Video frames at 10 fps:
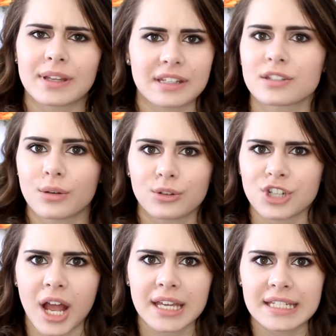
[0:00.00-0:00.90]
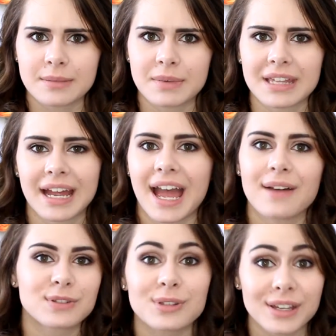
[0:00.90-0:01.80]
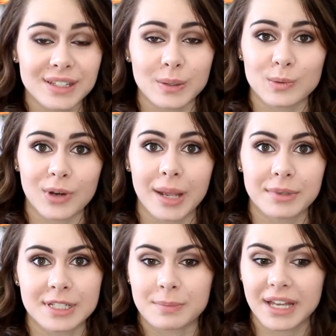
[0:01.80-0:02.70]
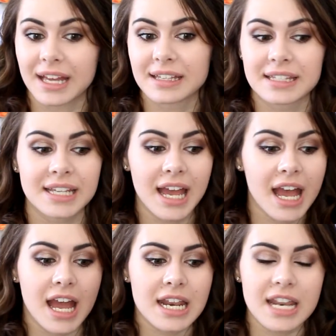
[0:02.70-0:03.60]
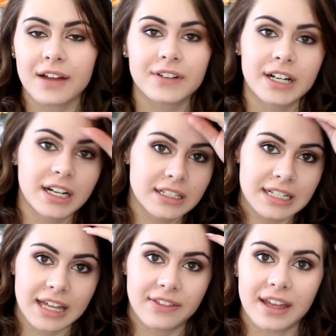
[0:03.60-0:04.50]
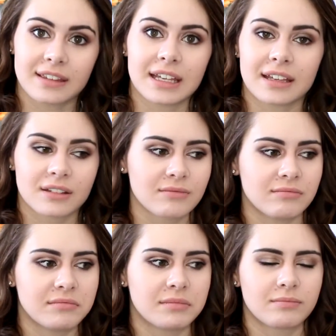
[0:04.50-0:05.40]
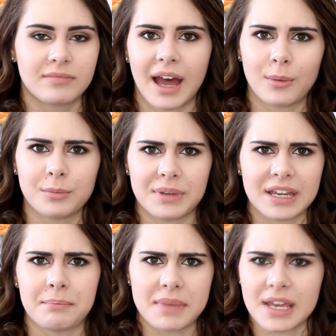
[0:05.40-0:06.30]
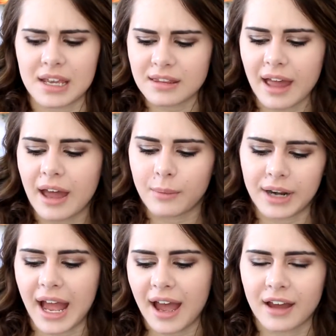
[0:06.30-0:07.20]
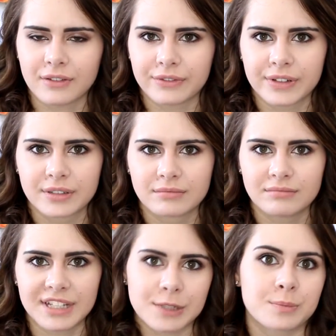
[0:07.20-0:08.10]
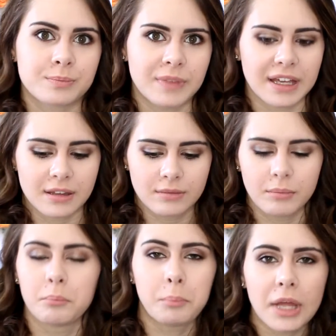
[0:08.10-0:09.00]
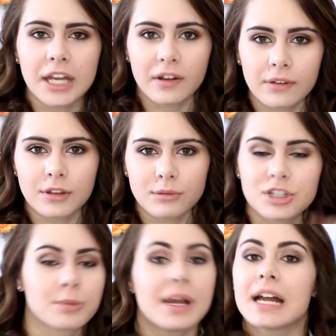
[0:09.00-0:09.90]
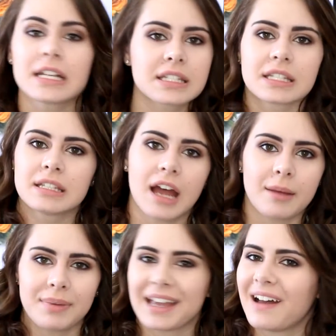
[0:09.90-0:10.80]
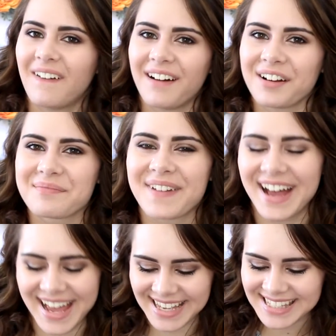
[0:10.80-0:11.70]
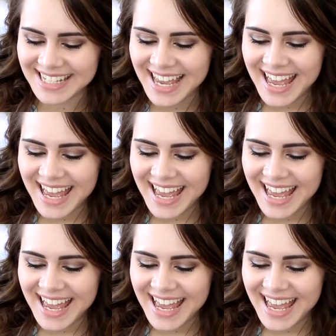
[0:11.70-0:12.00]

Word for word: why it's like so shocking to me that I have 2,000 subscribers, because never did I think like that would be me, that I would have this like big of a YouTube. It's not big at all, but